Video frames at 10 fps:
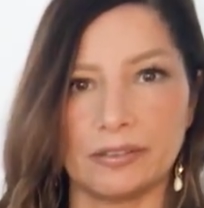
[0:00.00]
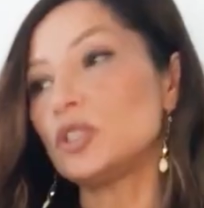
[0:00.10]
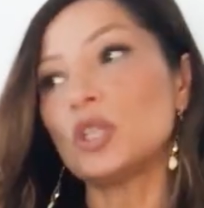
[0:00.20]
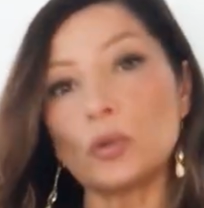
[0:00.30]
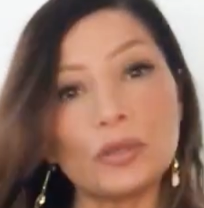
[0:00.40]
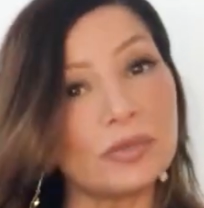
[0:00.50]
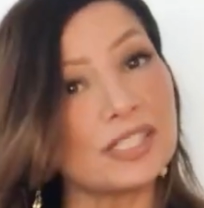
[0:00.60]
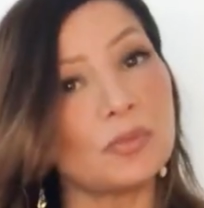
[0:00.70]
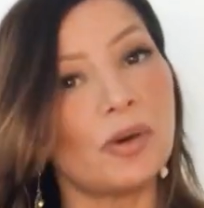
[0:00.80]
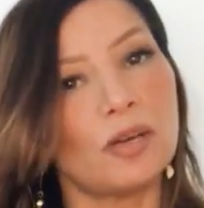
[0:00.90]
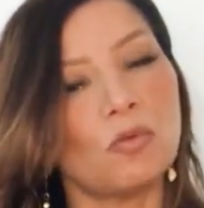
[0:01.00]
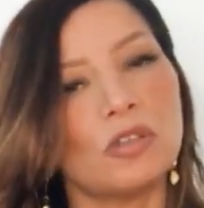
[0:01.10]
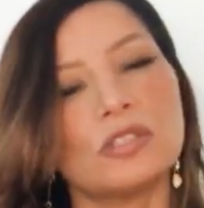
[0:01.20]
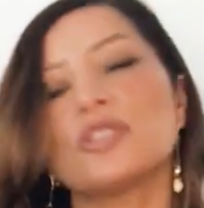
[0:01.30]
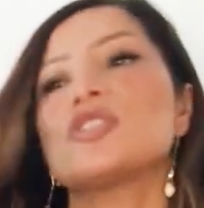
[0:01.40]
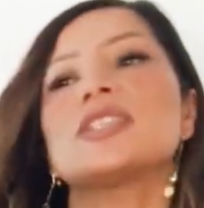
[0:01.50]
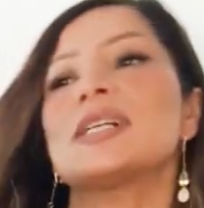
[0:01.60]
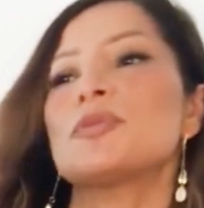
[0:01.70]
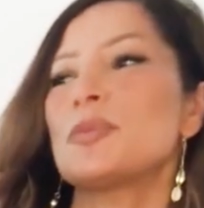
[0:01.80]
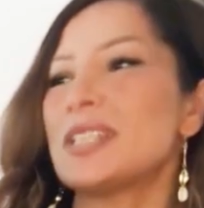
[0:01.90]
Knowing where to buy what just
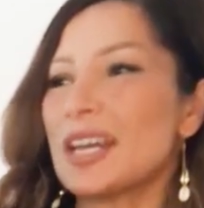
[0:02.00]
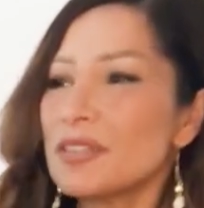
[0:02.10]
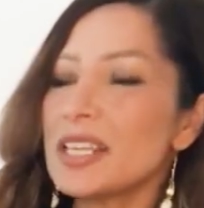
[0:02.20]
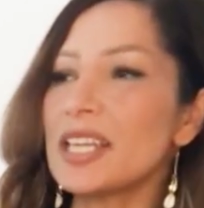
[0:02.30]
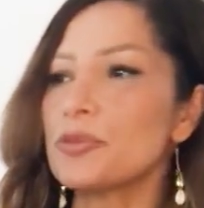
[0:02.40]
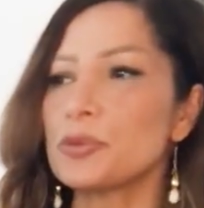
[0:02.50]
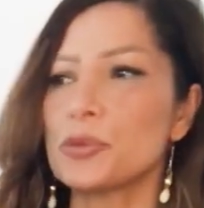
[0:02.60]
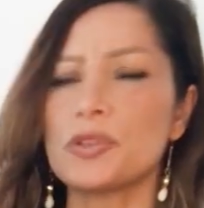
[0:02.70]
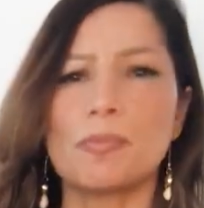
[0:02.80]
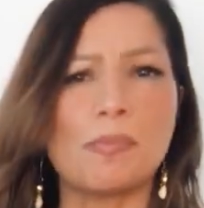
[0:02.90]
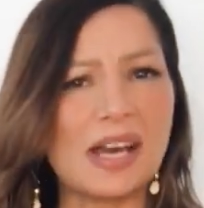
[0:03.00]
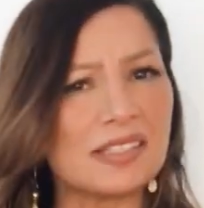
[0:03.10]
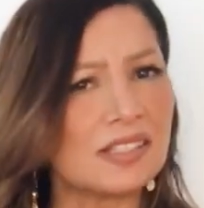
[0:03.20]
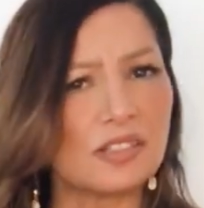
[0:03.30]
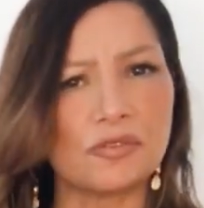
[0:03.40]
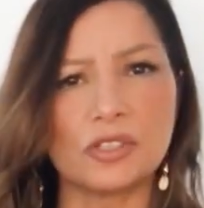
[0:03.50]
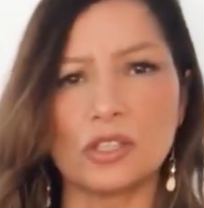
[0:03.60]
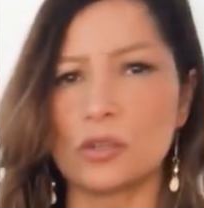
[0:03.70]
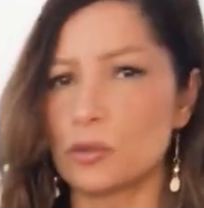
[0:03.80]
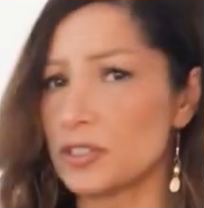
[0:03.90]
helps me navigate through the masses of
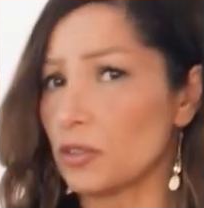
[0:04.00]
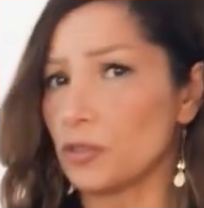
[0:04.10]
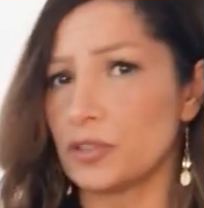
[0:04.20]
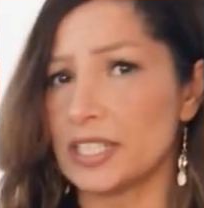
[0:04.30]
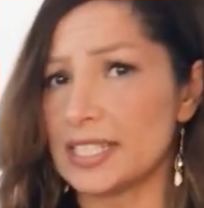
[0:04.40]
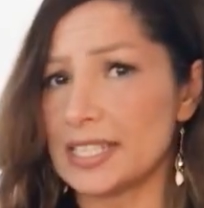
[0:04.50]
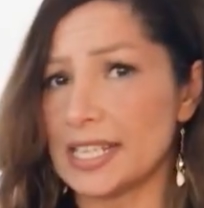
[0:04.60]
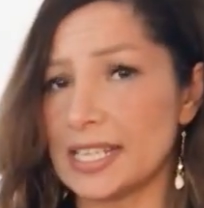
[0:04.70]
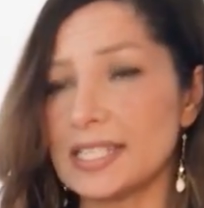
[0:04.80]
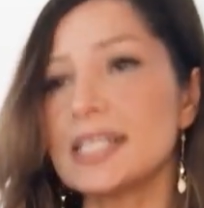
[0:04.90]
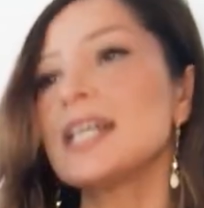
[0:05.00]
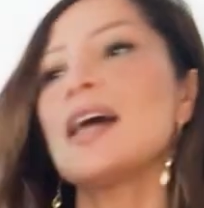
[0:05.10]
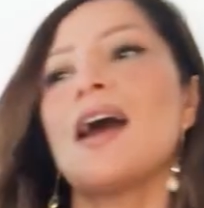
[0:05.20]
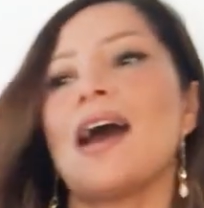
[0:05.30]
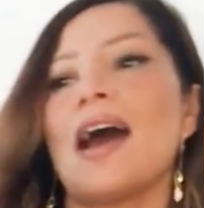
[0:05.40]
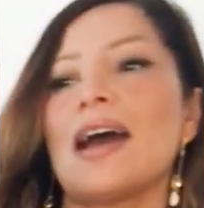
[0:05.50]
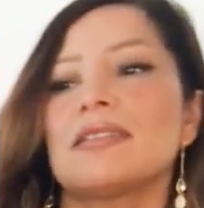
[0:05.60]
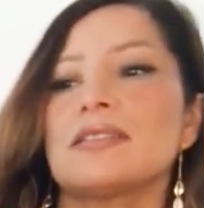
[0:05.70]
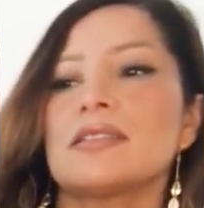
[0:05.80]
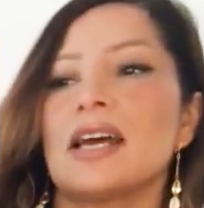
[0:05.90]
clothes on offer these days,
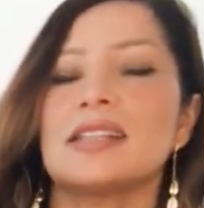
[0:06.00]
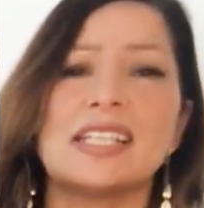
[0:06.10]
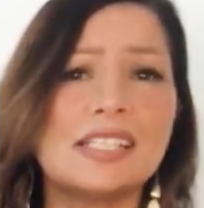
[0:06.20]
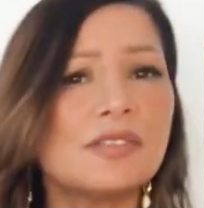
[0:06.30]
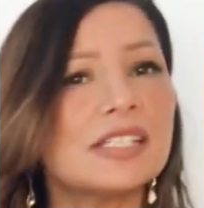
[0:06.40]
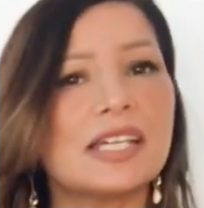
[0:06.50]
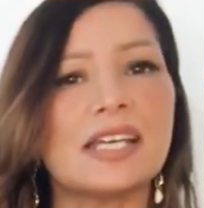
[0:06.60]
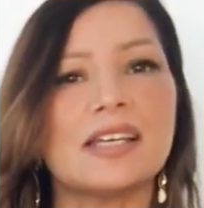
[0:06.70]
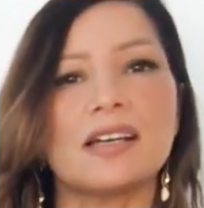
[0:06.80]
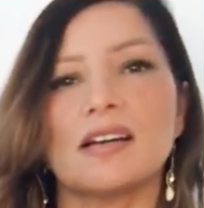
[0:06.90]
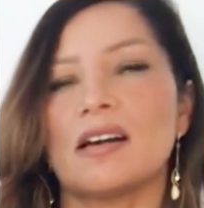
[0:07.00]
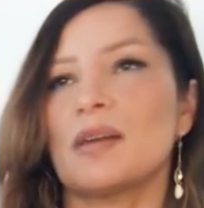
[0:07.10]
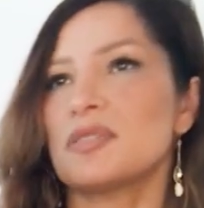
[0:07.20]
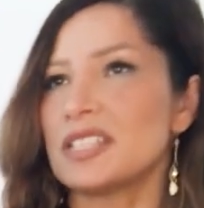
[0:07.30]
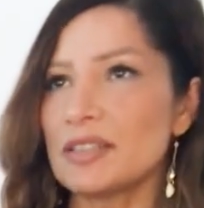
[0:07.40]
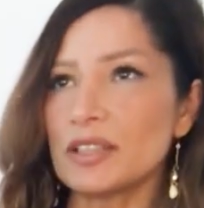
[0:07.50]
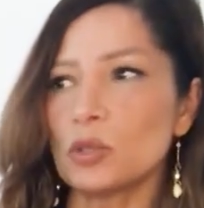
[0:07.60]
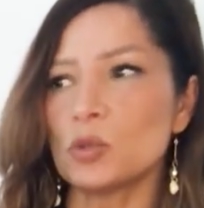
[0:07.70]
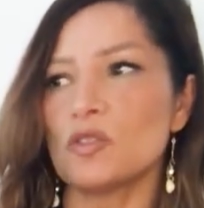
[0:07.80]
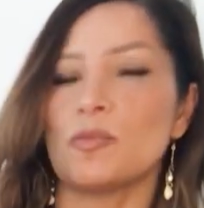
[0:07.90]
and at the end of the day I'm saving
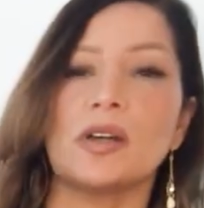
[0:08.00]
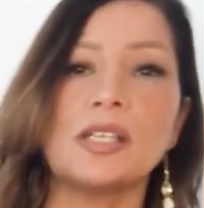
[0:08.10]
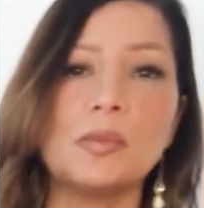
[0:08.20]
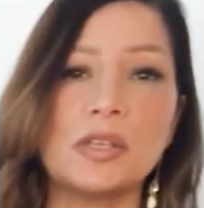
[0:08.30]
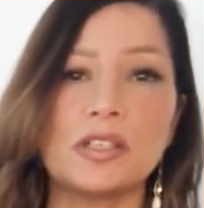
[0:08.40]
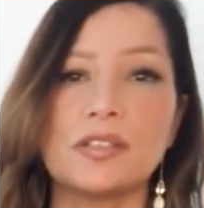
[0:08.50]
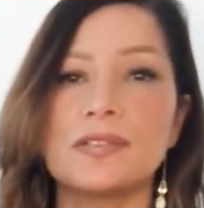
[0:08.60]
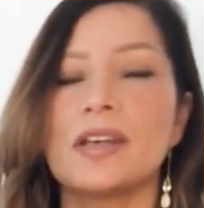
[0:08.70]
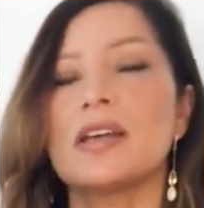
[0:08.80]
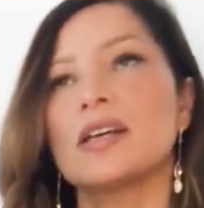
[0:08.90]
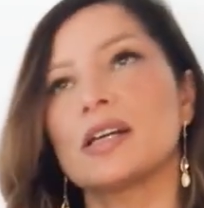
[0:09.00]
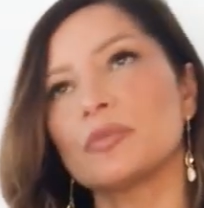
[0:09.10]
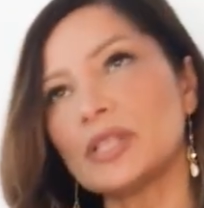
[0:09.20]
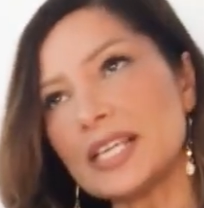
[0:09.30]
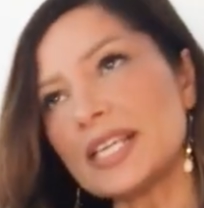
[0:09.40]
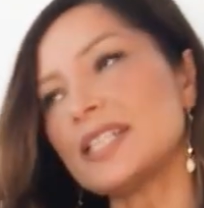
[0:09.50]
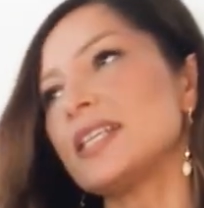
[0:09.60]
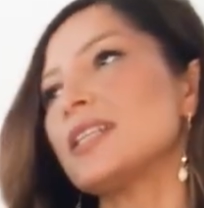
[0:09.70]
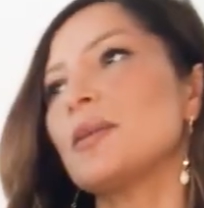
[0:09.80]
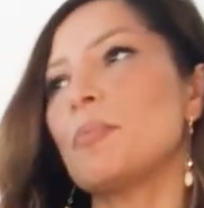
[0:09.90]
loads of money because I'm really
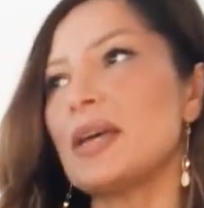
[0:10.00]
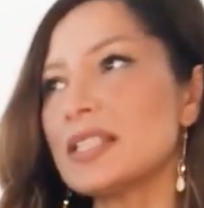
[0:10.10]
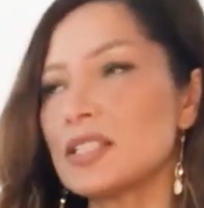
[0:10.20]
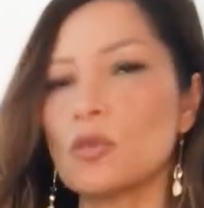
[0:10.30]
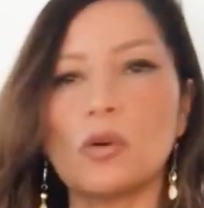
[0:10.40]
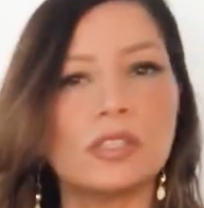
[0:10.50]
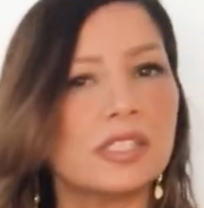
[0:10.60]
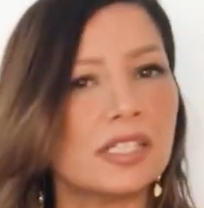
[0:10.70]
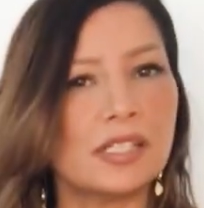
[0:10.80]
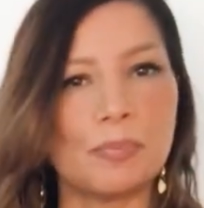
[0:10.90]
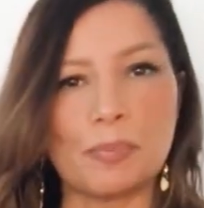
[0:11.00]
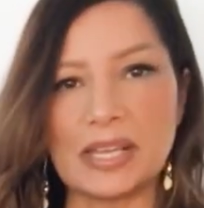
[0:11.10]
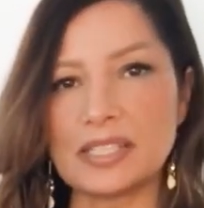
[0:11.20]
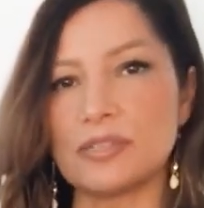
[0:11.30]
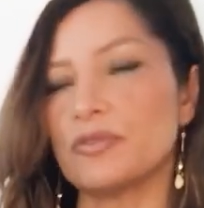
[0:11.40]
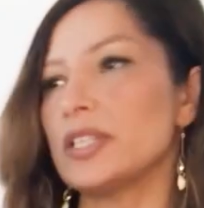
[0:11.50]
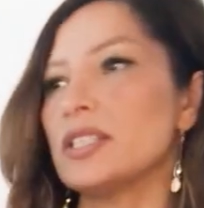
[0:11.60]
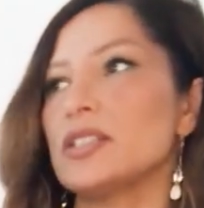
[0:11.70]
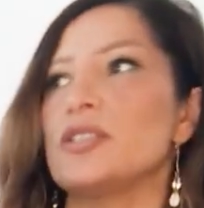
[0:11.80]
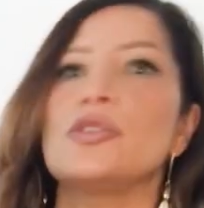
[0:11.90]
getting the best quality, the best
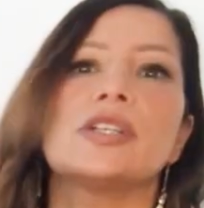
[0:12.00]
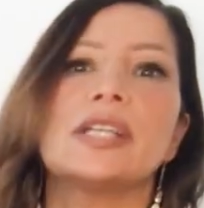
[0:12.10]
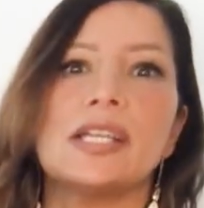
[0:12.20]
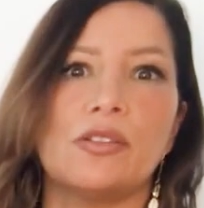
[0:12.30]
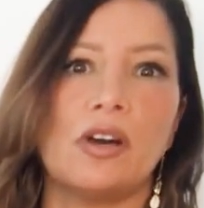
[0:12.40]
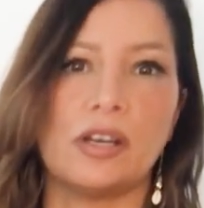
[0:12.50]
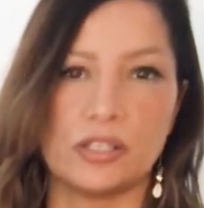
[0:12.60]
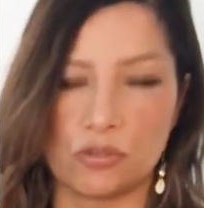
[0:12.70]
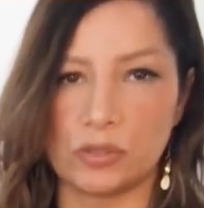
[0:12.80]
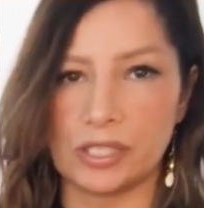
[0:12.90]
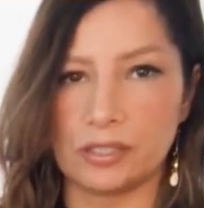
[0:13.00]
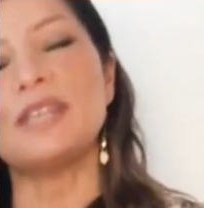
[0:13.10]
fit you can get in the high street.